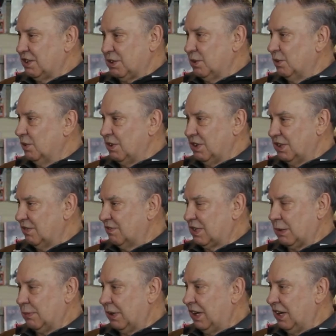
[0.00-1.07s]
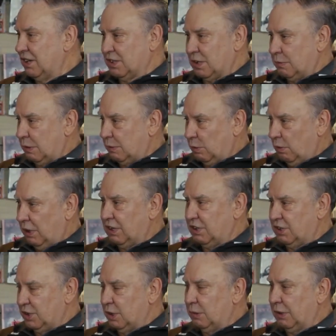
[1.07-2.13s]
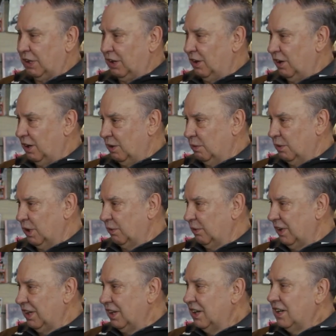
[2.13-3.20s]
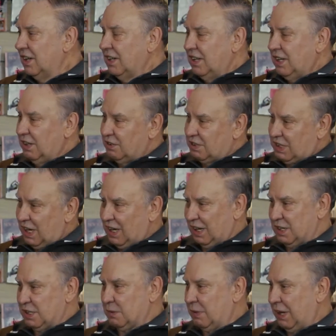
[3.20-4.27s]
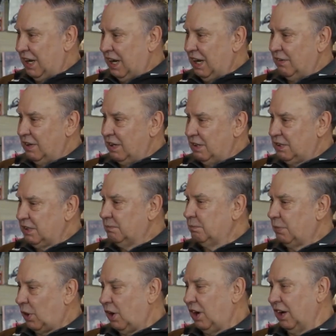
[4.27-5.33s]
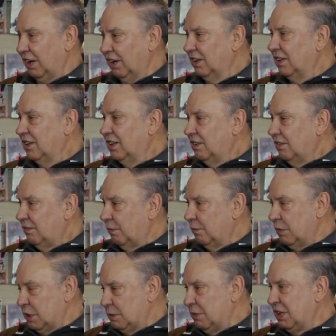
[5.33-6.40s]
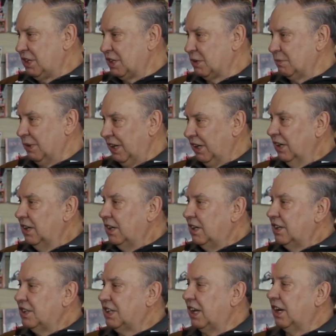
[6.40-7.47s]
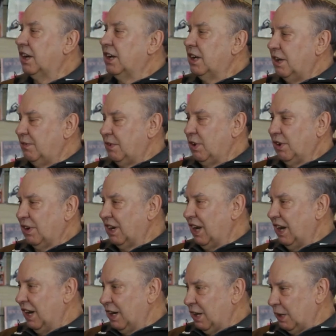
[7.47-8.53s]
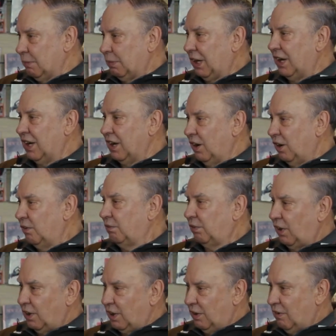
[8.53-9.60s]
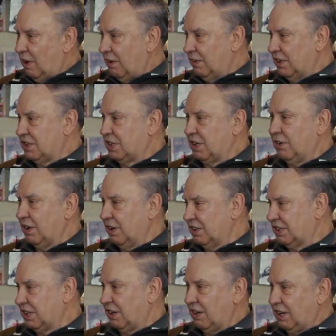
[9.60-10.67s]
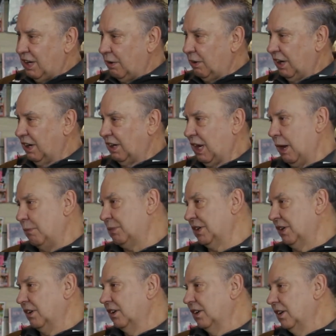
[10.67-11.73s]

stories of some of those. I remember one German guy I worked with, he was telling us about how his pilot from his Messerschmitt said, if you can get into the plane, I'll fly you over to Syria so you don't get captured.